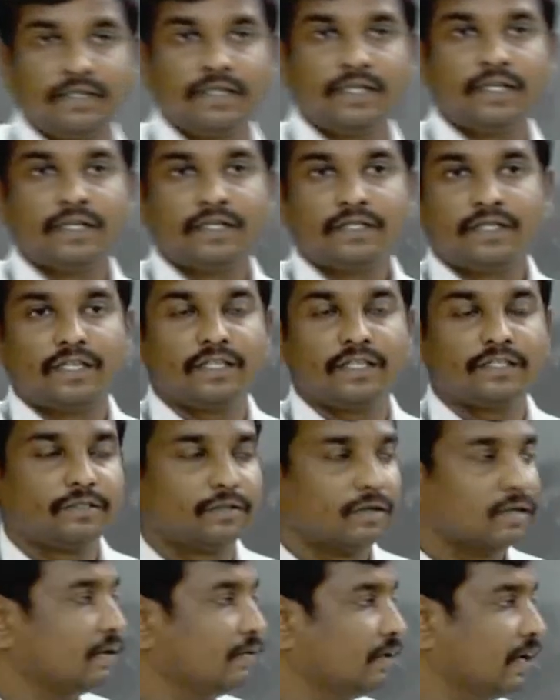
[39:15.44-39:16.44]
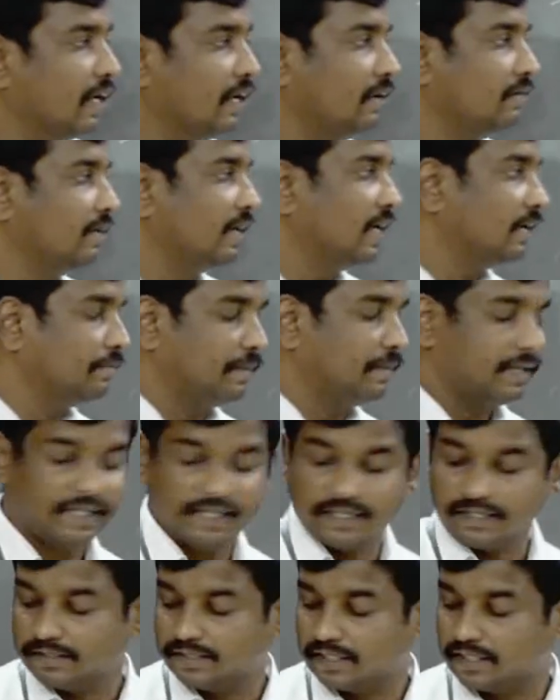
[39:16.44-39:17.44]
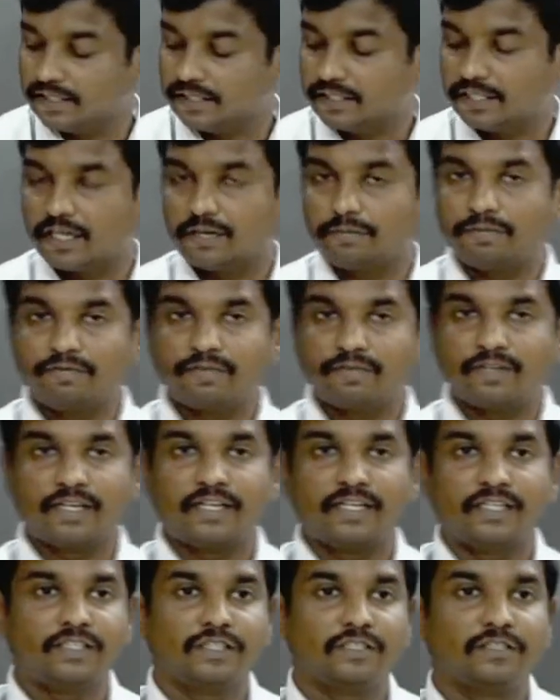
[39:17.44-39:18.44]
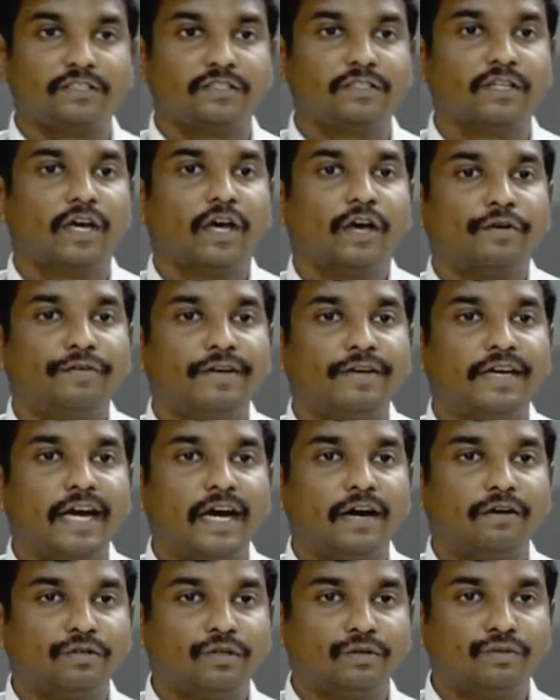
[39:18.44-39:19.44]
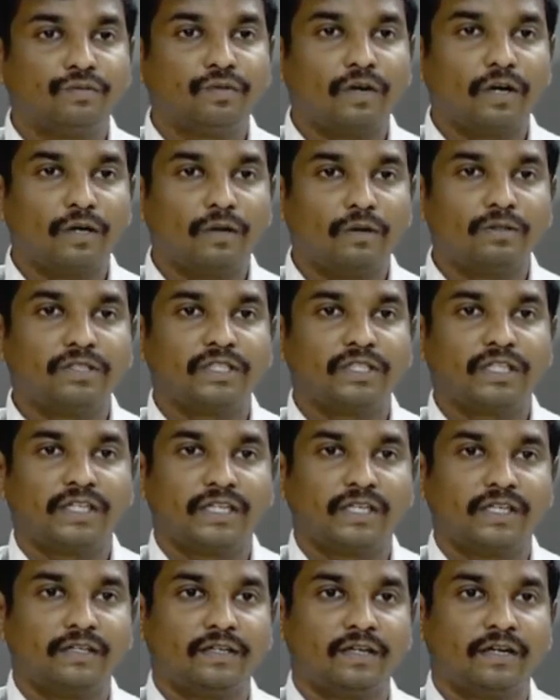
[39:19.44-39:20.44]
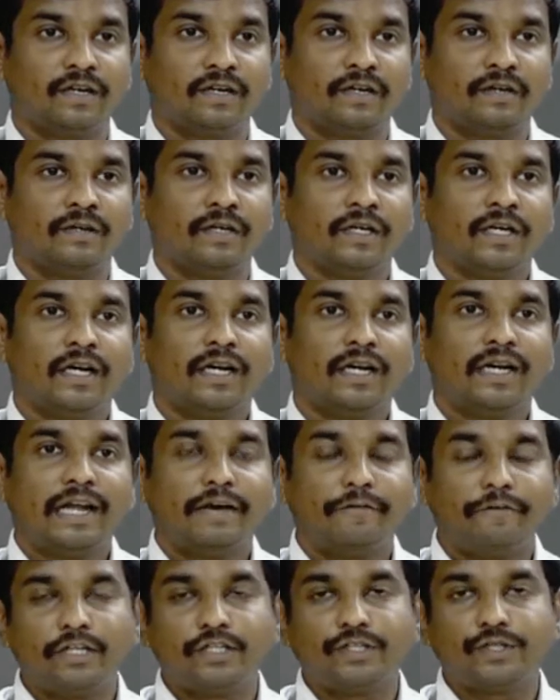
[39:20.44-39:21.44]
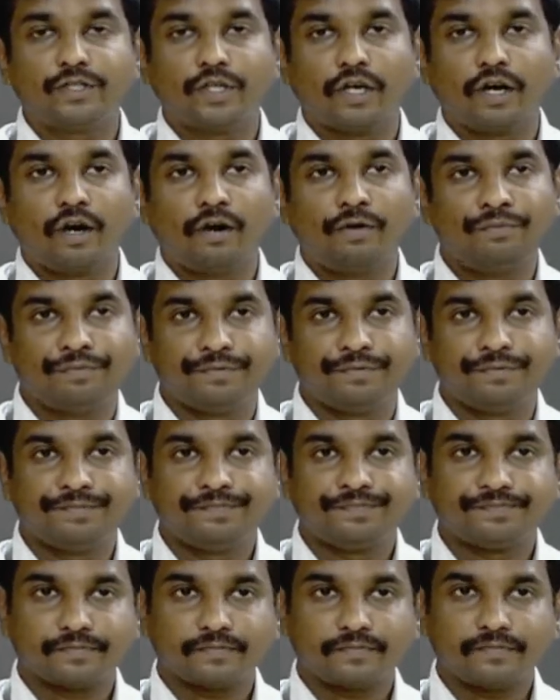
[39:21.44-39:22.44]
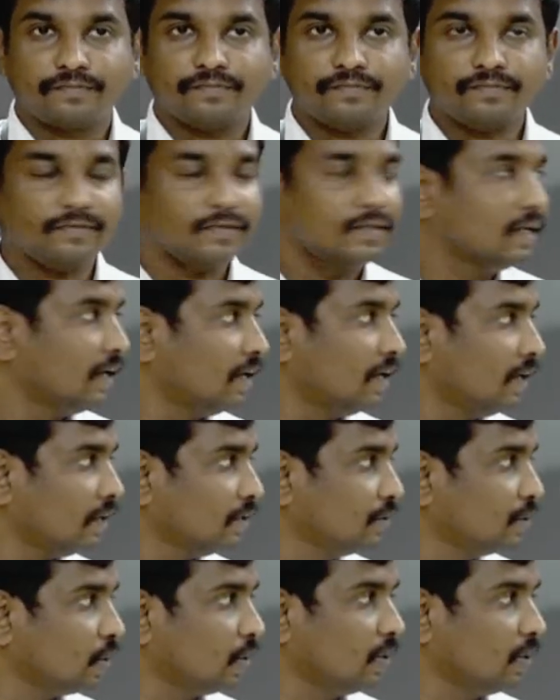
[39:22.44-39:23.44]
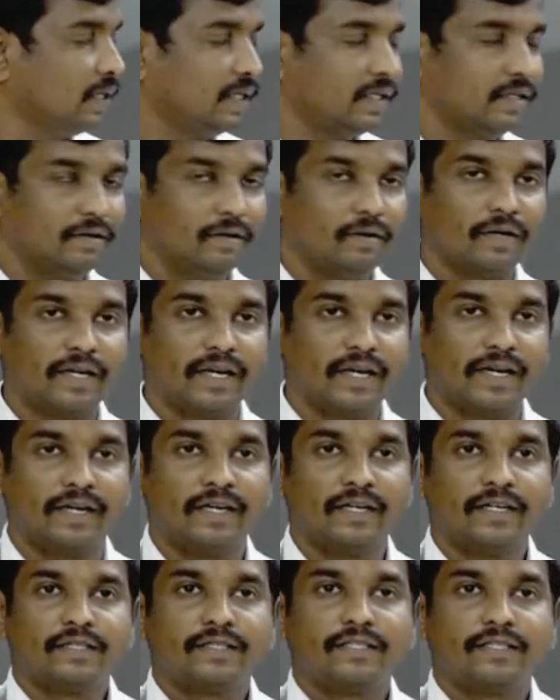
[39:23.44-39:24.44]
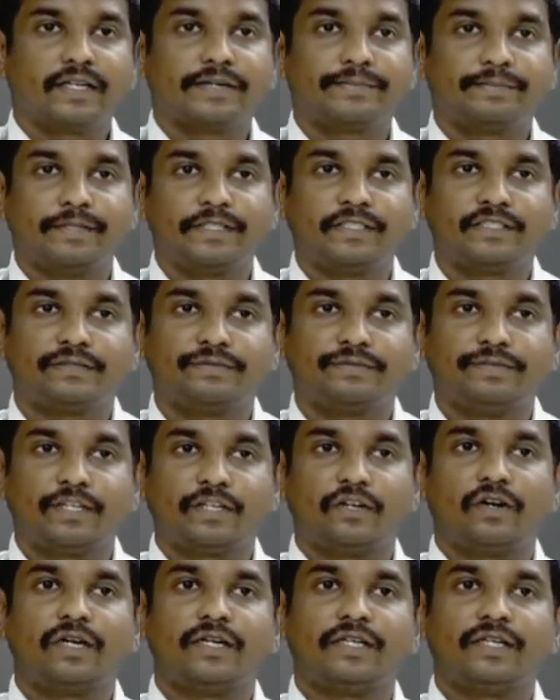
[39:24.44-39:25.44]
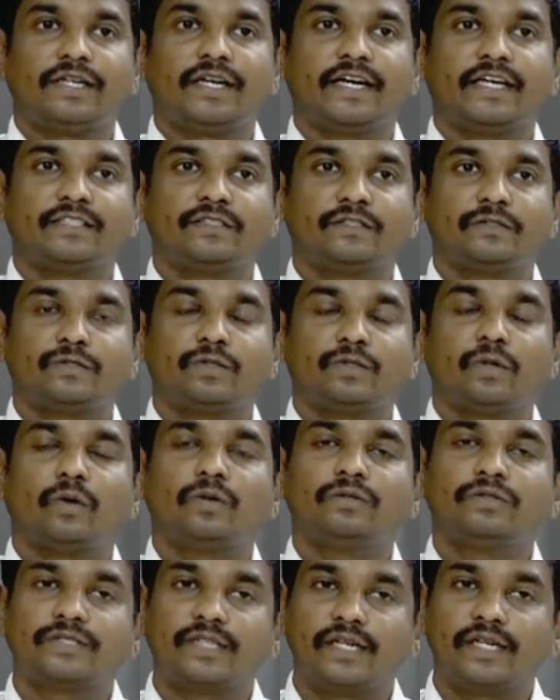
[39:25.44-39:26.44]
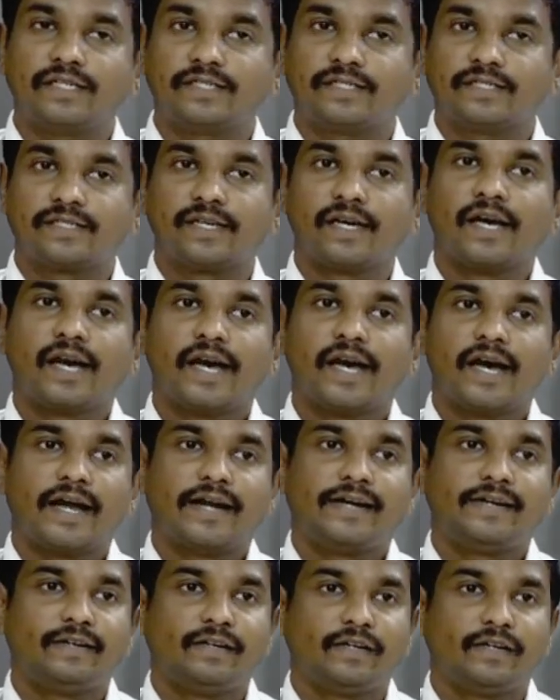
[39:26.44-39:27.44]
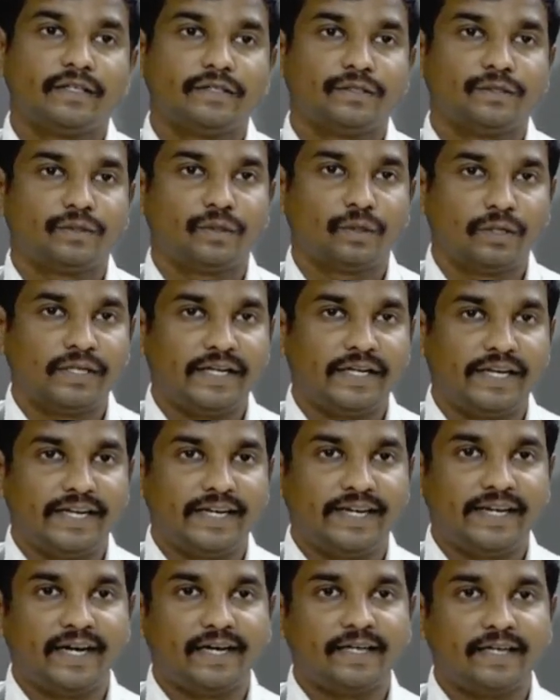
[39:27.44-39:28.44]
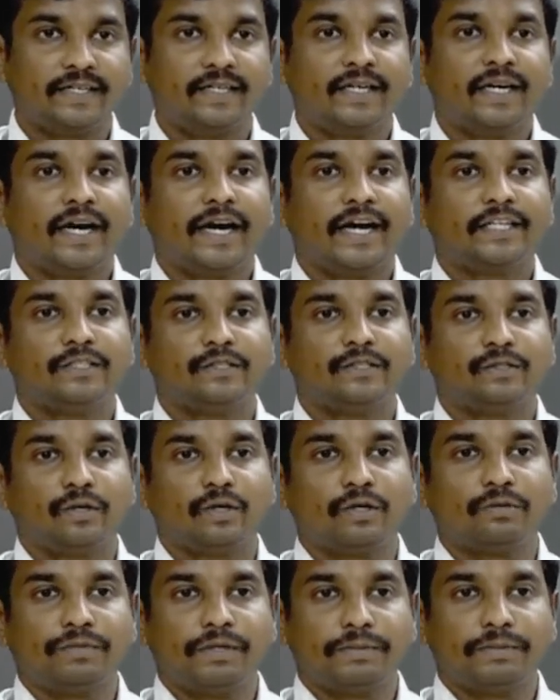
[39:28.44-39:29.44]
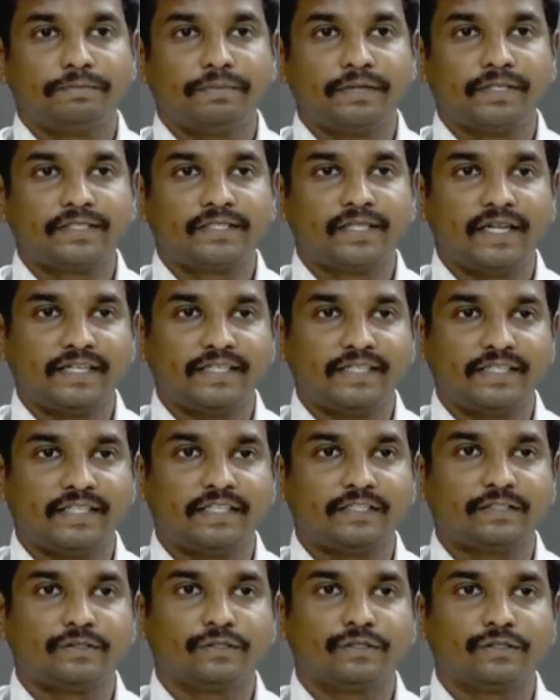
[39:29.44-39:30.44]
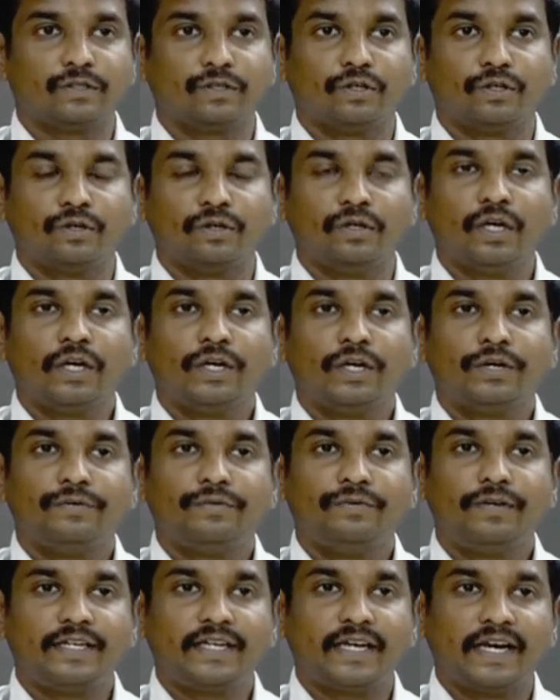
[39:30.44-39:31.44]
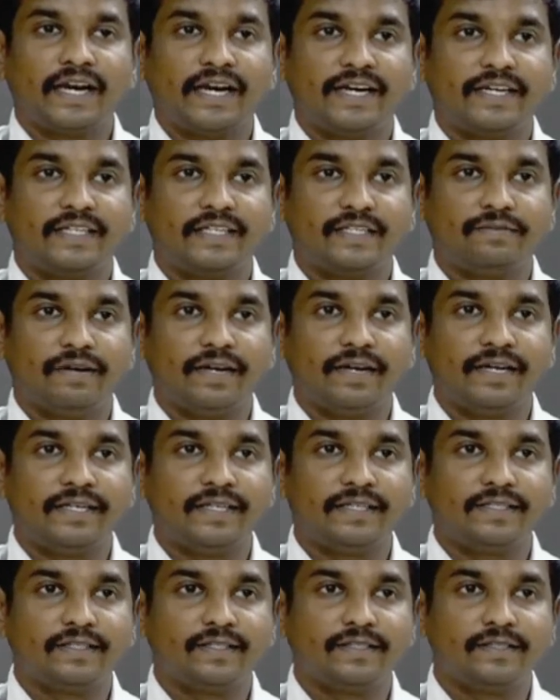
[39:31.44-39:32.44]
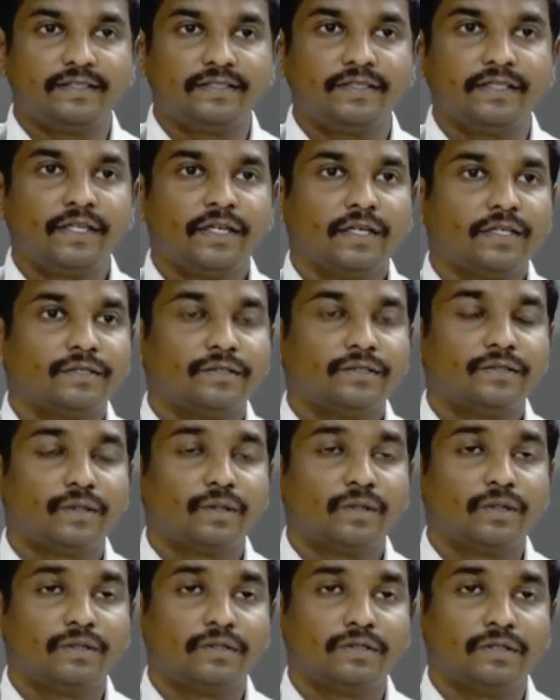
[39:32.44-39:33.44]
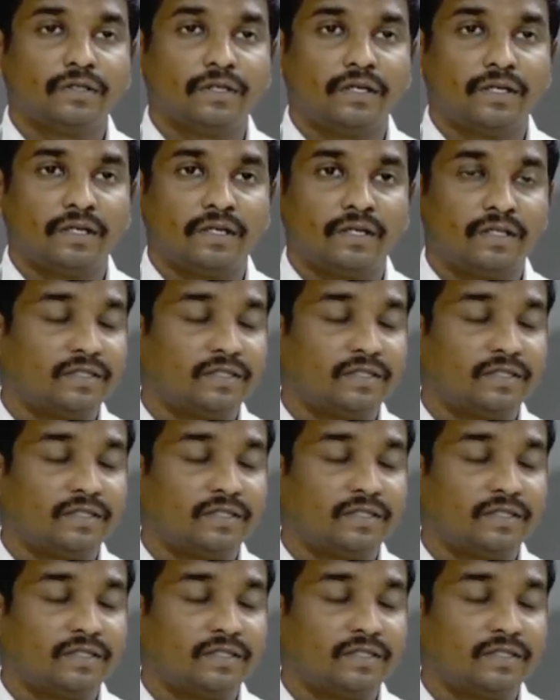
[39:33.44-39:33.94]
the things, okay. While we are making such type of connections, we have to follow certain levels of zoning. Okay, that means we call it as zone sets and zone area and zone members, like that. So we can divide the zone